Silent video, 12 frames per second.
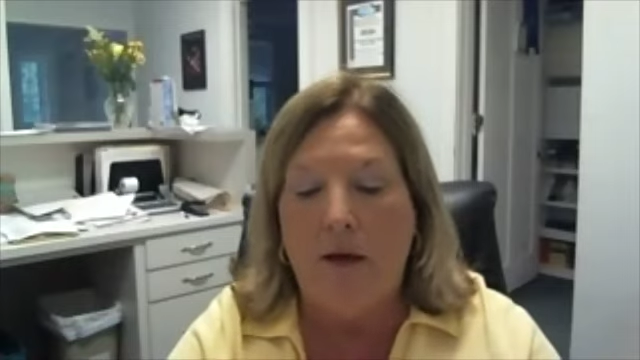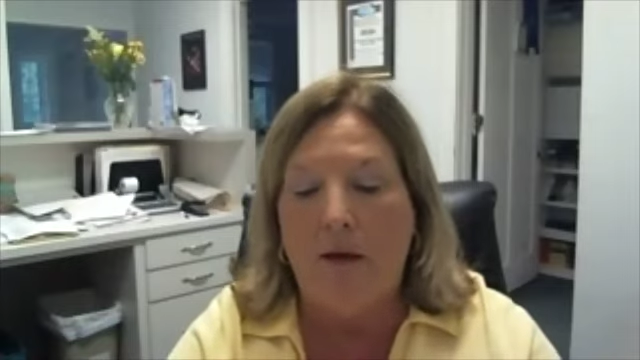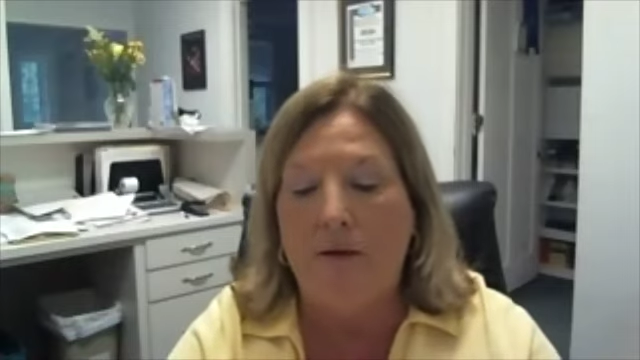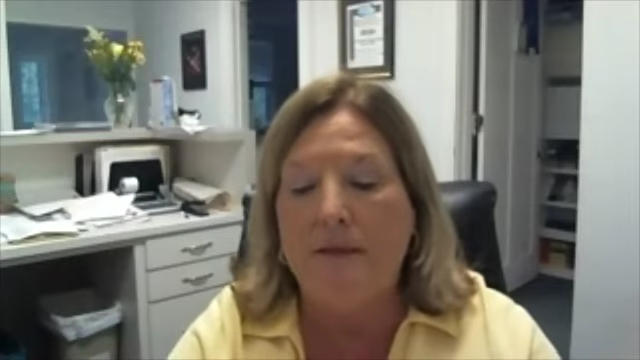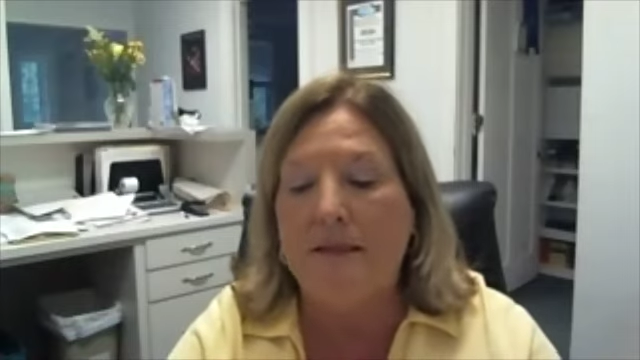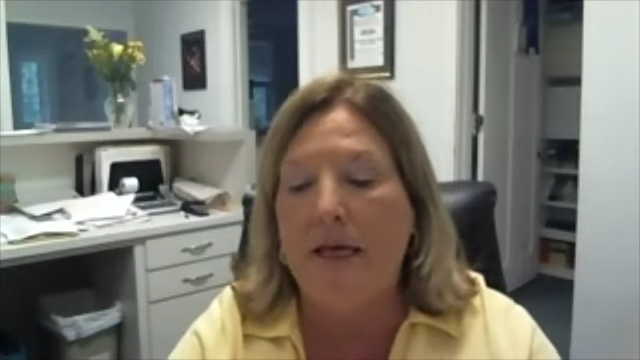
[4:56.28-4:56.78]

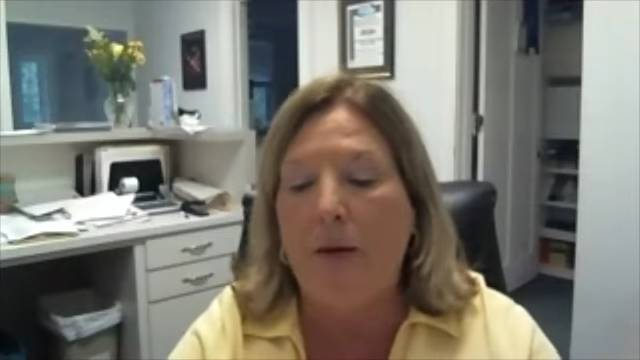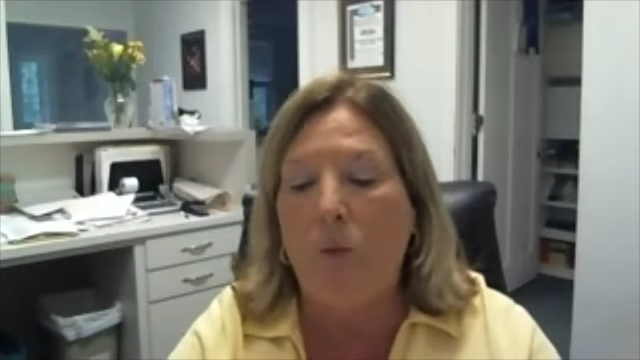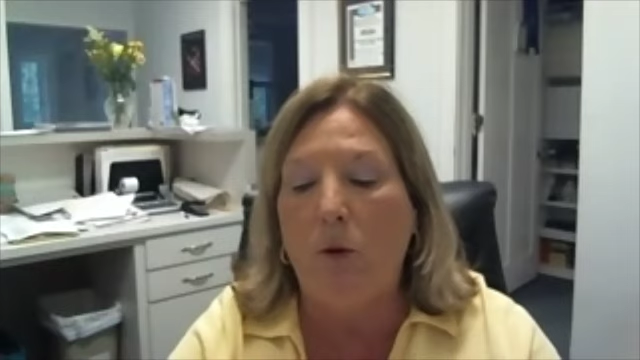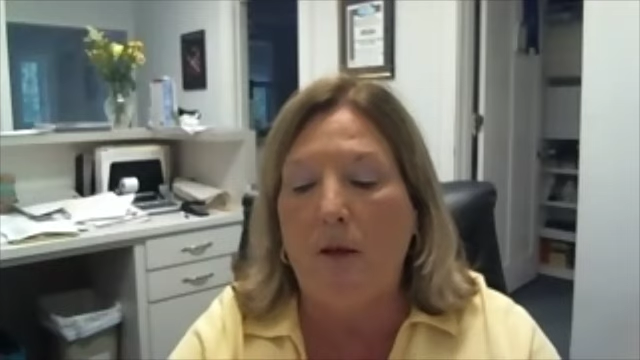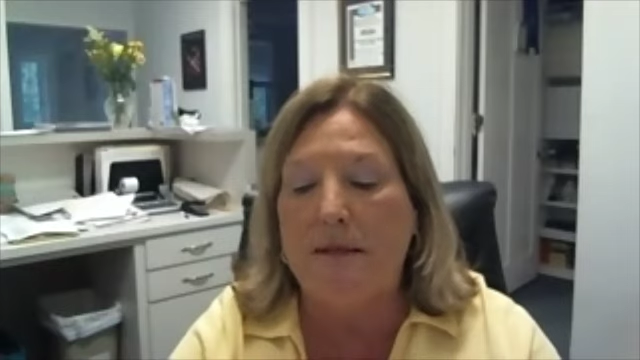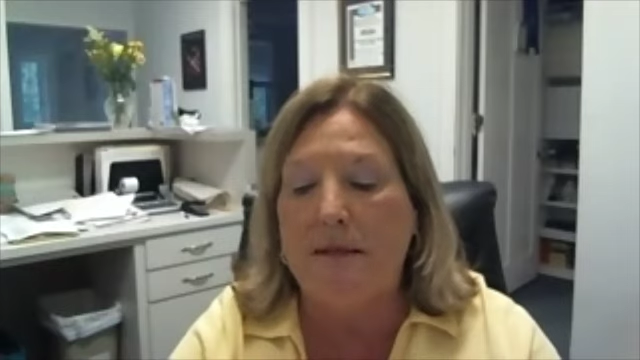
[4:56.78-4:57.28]
This team
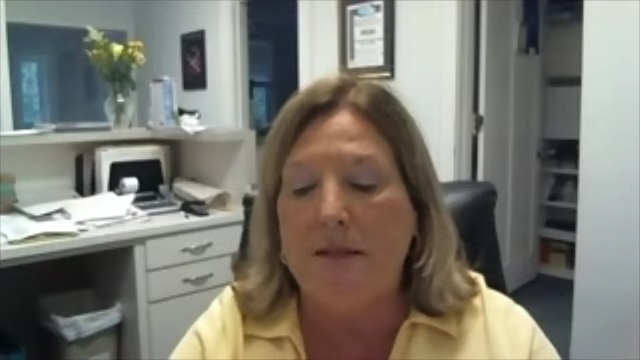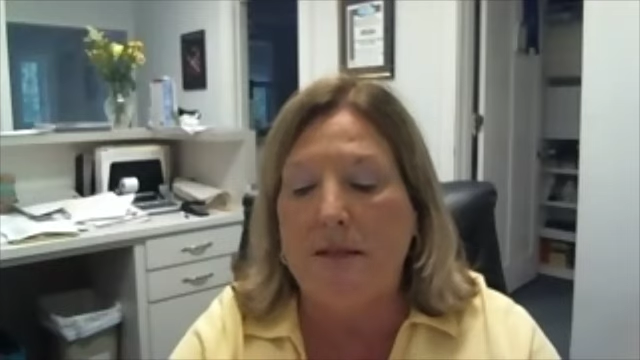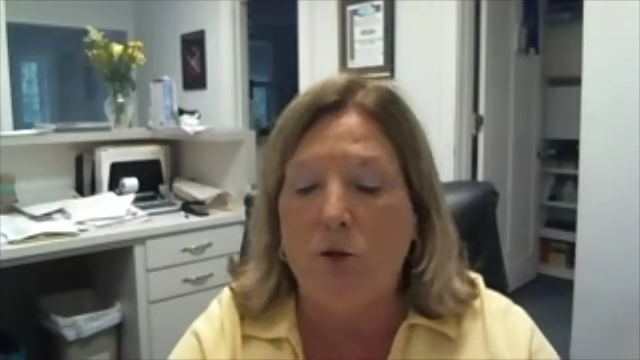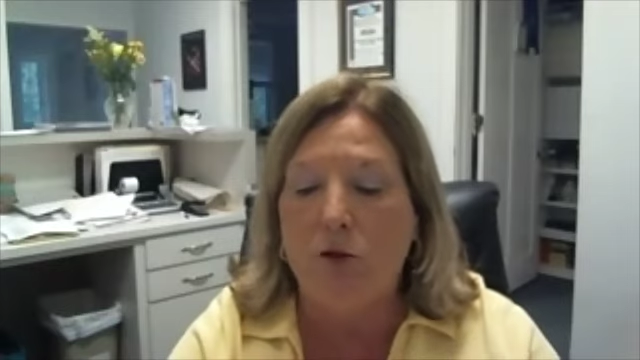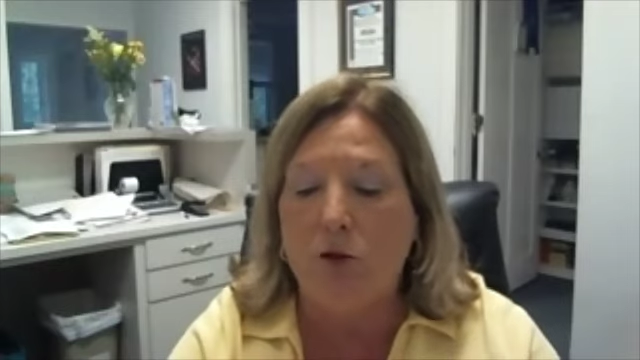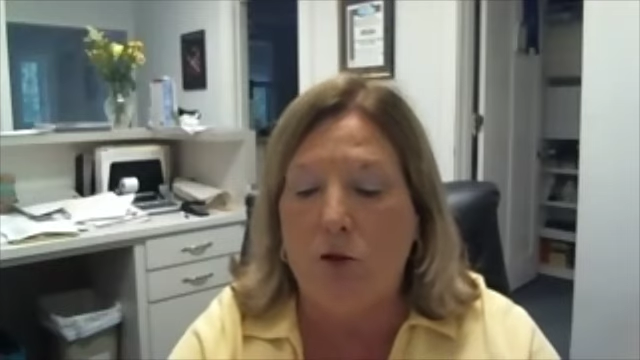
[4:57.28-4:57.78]
will
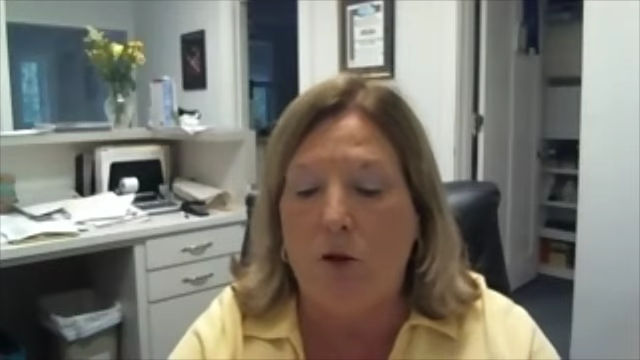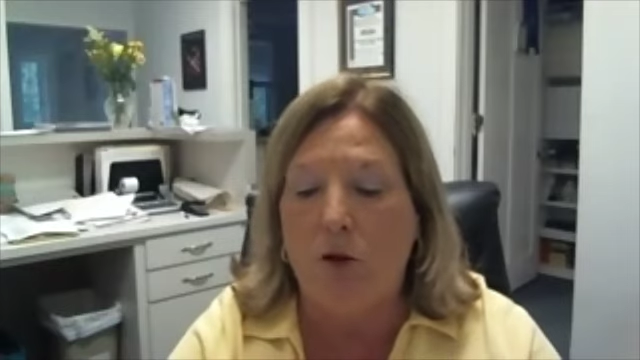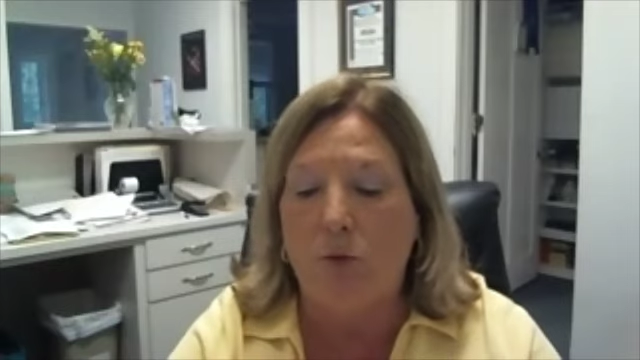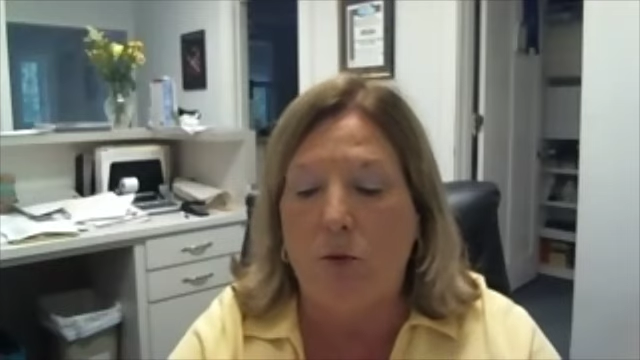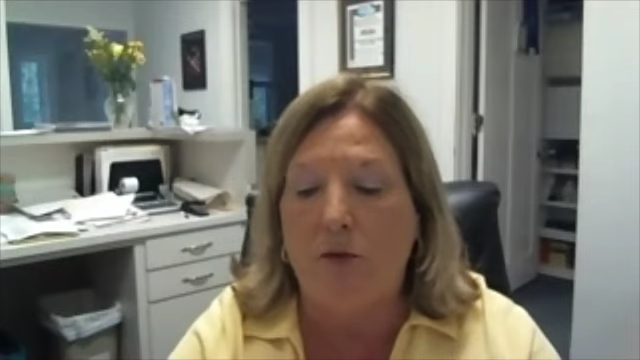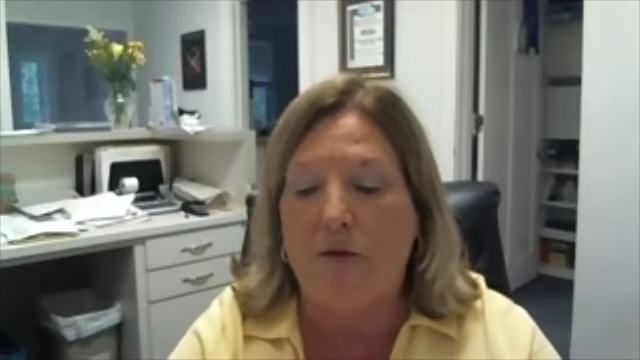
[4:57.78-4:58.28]
assist your
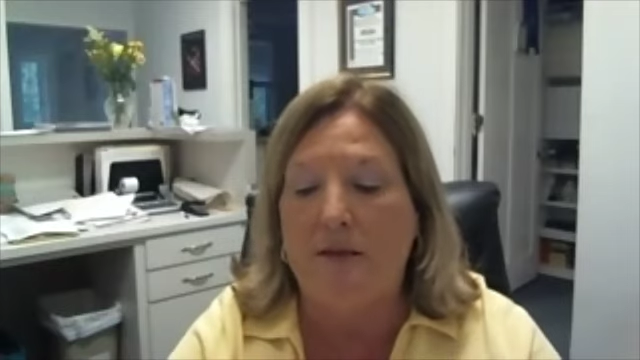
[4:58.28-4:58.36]
church with